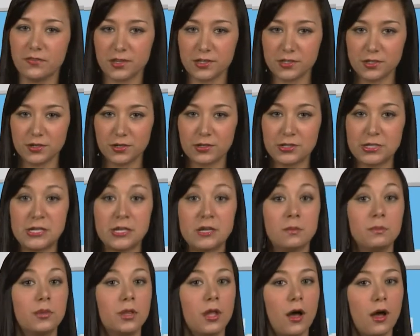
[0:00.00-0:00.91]
Search in a
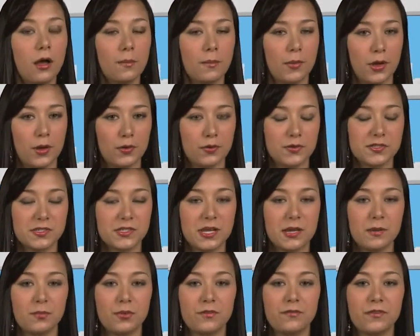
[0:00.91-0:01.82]
blog post
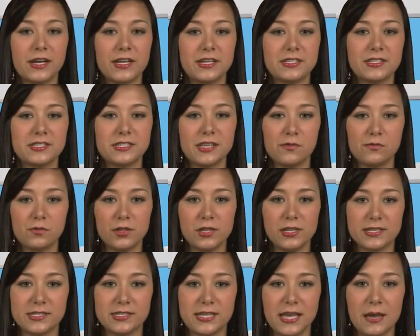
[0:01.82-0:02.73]
and provided
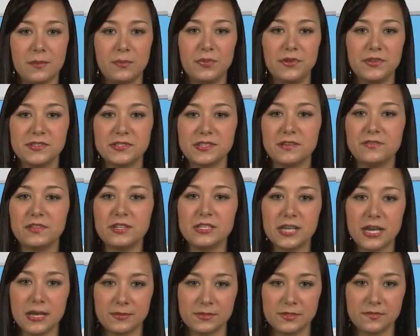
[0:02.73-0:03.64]
several examples of the
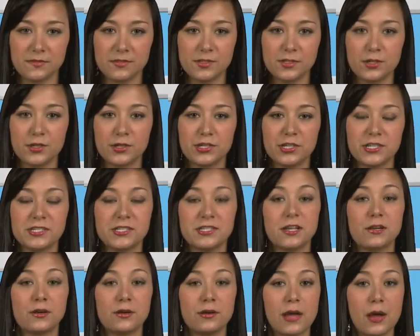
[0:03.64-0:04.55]
types of searches
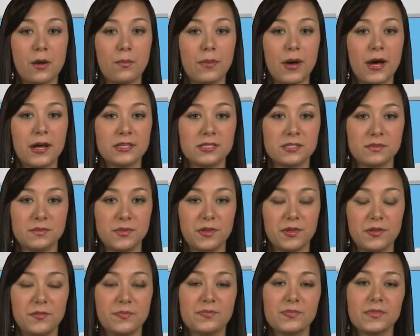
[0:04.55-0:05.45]
that are now
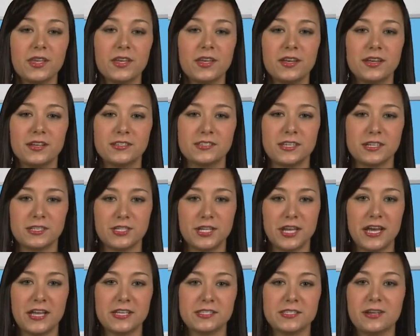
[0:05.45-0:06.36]
possible, such
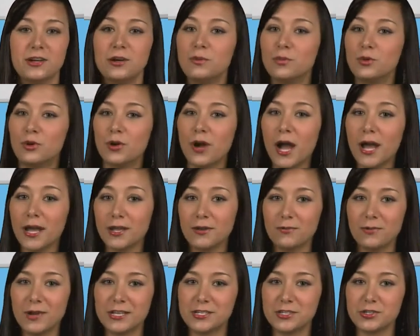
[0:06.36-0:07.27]
as a Moroccan
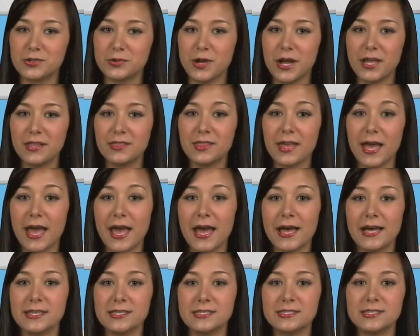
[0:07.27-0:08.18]
restaurant that
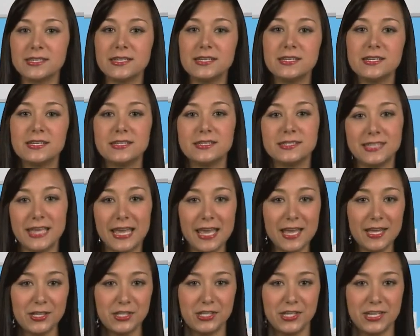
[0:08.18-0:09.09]
has
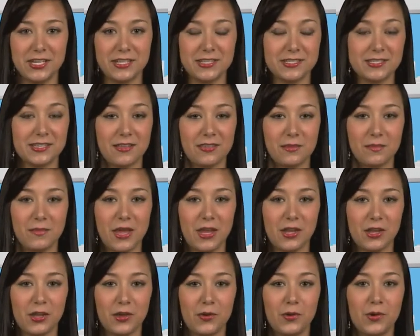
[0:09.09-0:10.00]
tangines on the
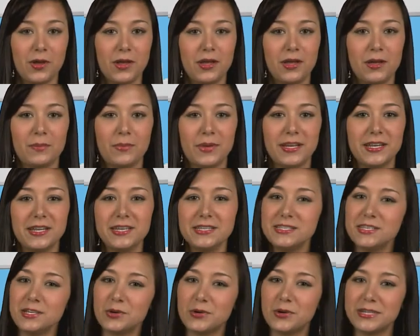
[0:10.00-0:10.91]
menu, but
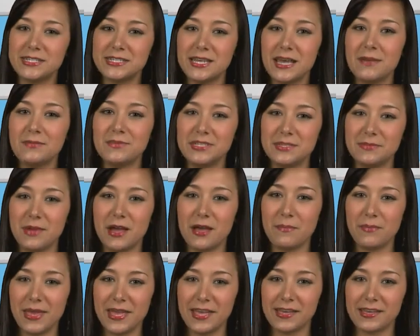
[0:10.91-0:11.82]
isn't going to empty my
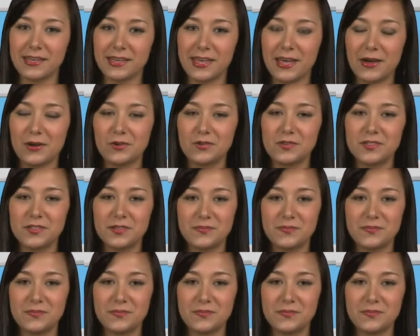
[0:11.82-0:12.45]
bank account.